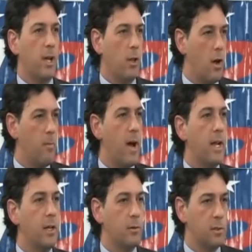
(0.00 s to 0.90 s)
by law
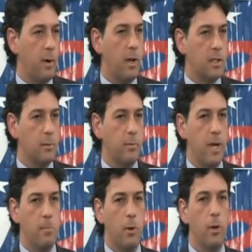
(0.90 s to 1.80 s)
abiding, responsible
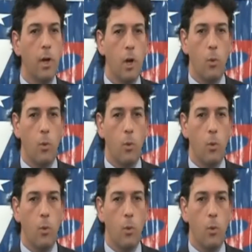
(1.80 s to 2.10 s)
people,